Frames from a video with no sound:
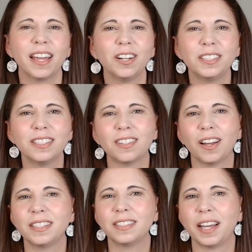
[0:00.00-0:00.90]
They are
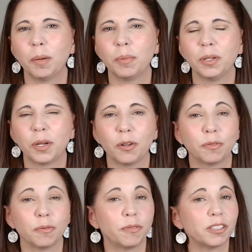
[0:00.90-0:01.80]
designed to help you go
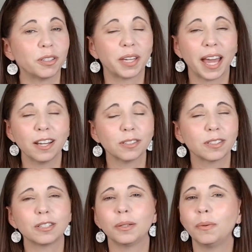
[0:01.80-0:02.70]
from photo
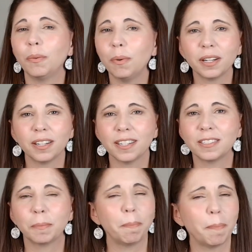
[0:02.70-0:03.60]
chaos to an
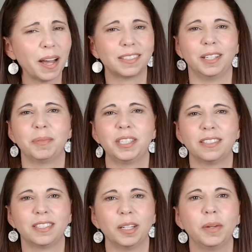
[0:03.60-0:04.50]
organized, backed up
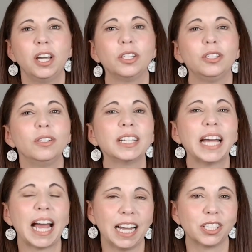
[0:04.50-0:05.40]
system you
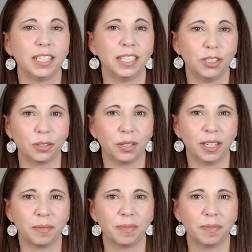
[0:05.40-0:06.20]
can actually enjoy.